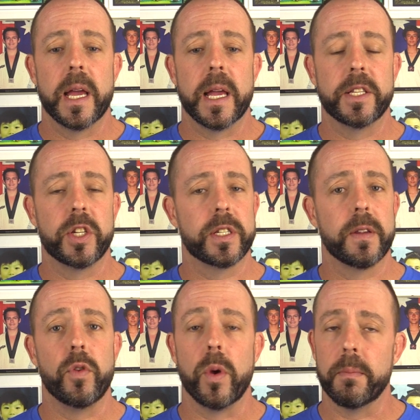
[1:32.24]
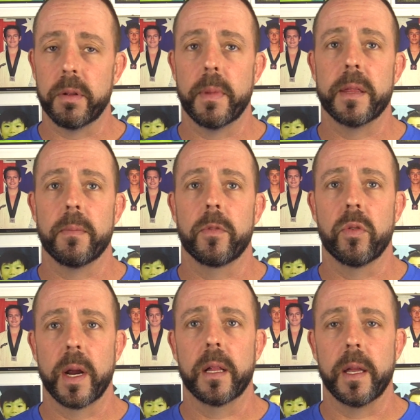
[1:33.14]
It's just if you implement them
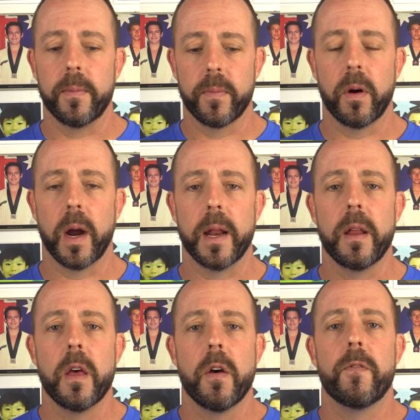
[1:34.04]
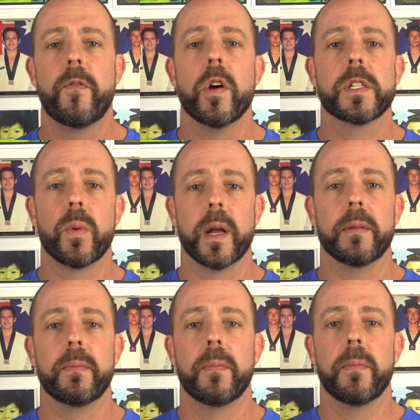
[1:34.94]
correctly, all right? First one,
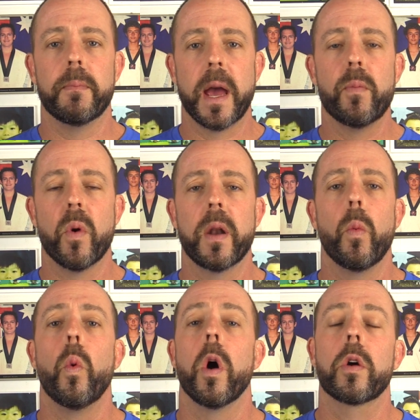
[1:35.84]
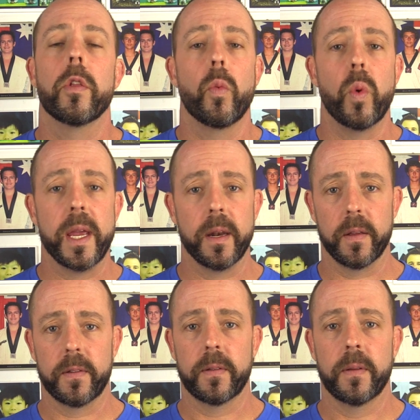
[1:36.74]
main one, work on the
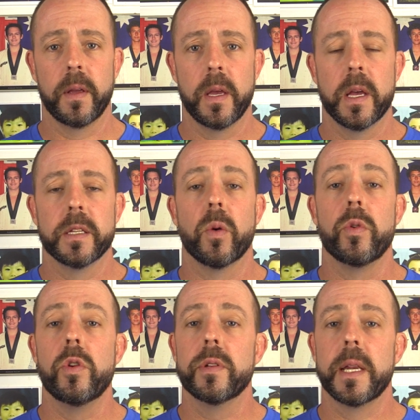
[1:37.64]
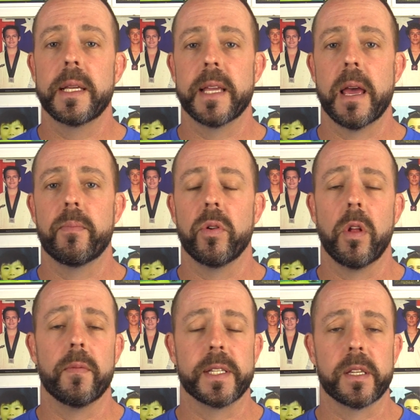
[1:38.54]
weakness. So we'll use an example
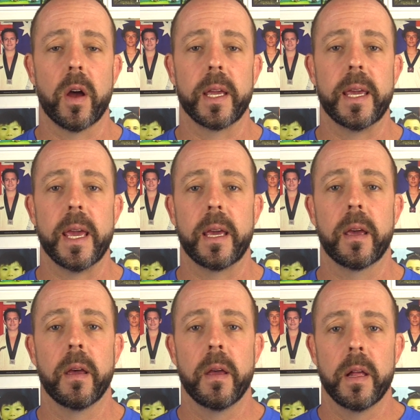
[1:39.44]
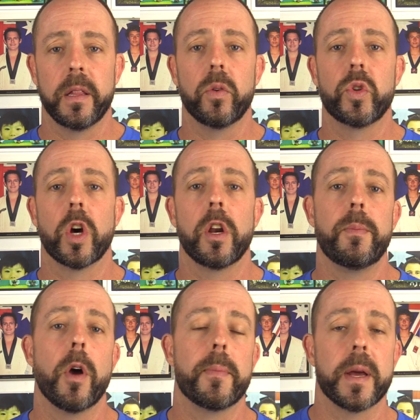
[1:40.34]
of a side kick. Little Johnny
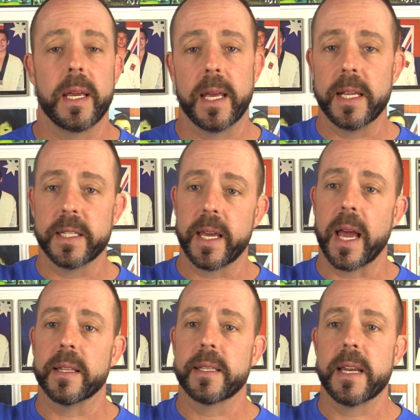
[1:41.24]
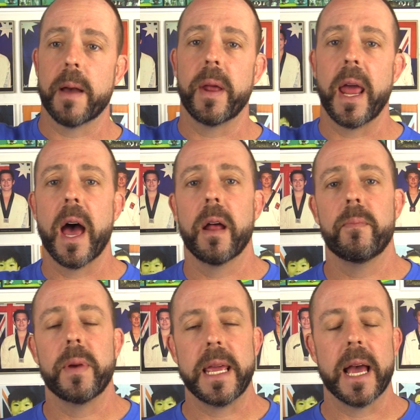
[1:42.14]
might be able to get his leg out and snap it
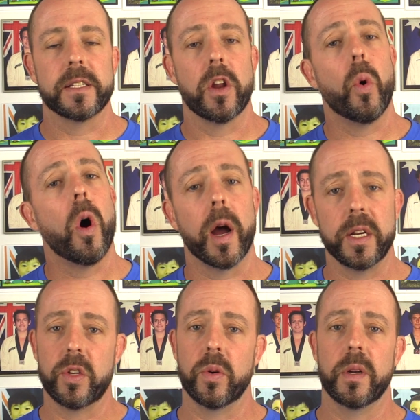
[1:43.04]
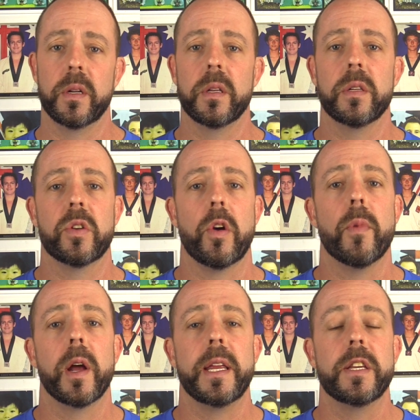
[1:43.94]
out, but he has no height to it. So he
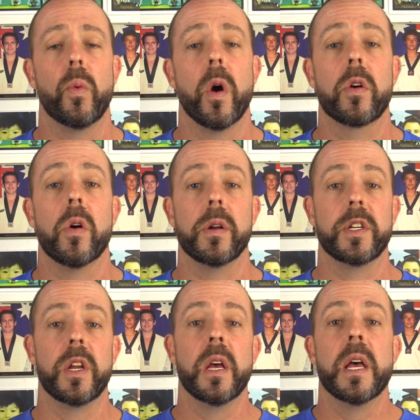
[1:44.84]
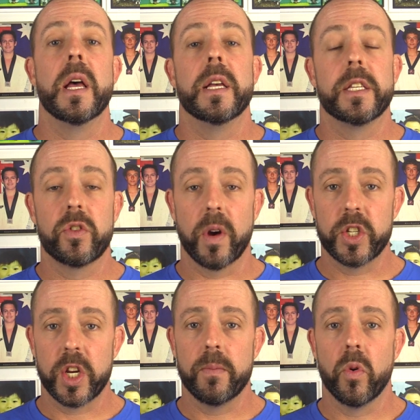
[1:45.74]
might need to work on
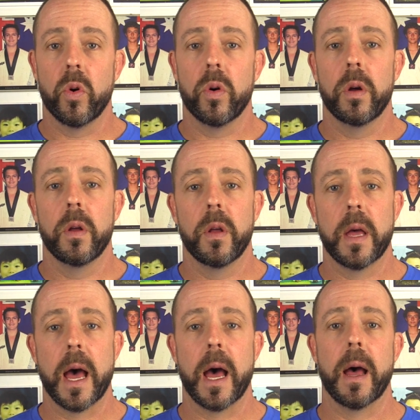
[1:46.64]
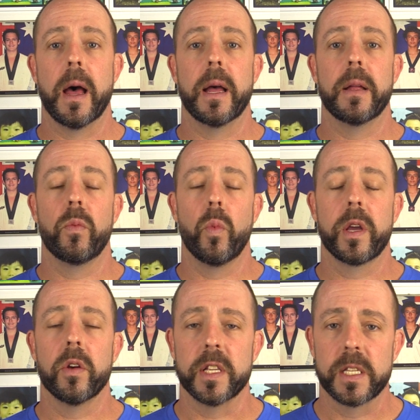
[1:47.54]
stretching more,
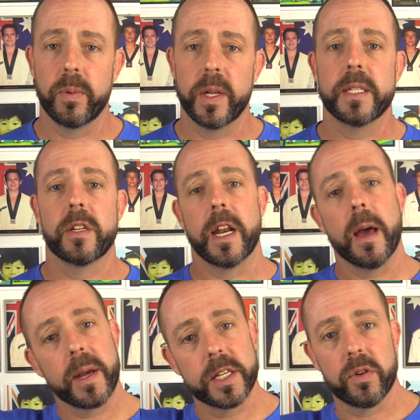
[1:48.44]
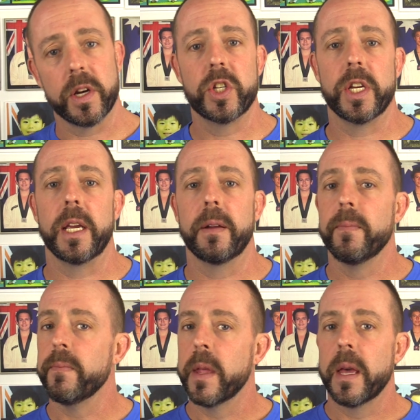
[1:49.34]
working on the splits, dynamic stretching,
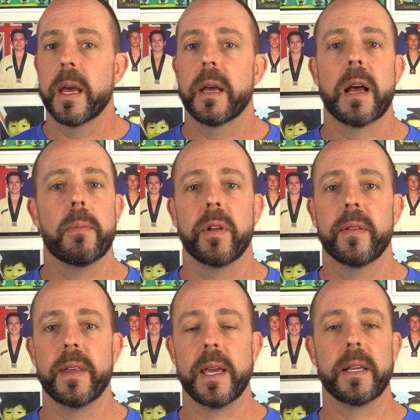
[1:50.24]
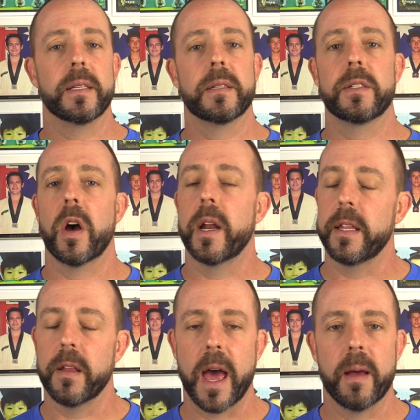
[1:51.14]
couple of things, tightening
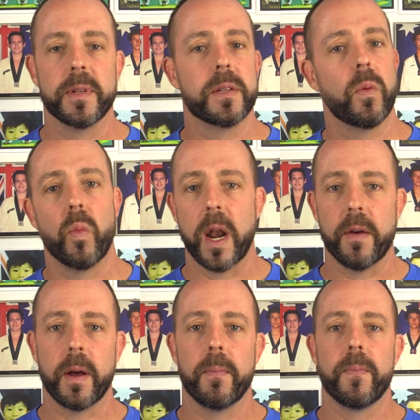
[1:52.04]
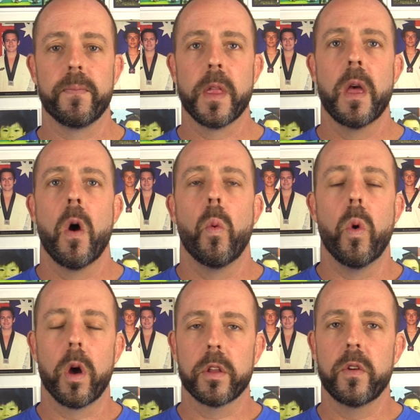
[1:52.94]
the abs, whatever.
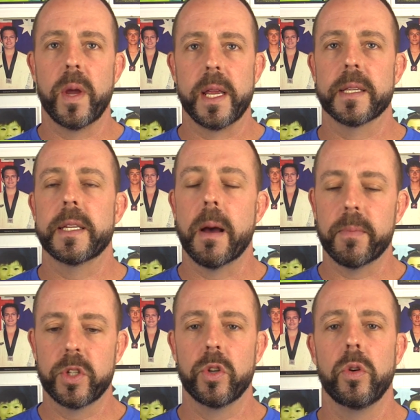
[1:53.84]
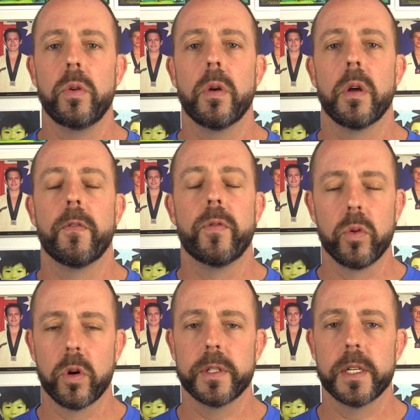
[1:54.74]
Work on the weakness. Number 2, full
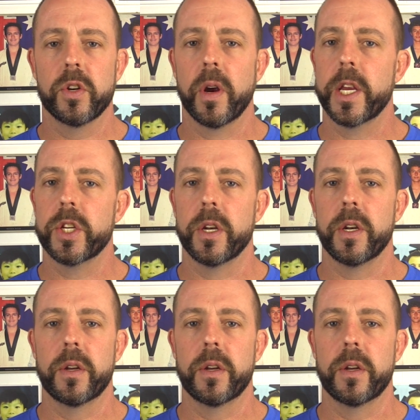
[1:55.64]
concentration.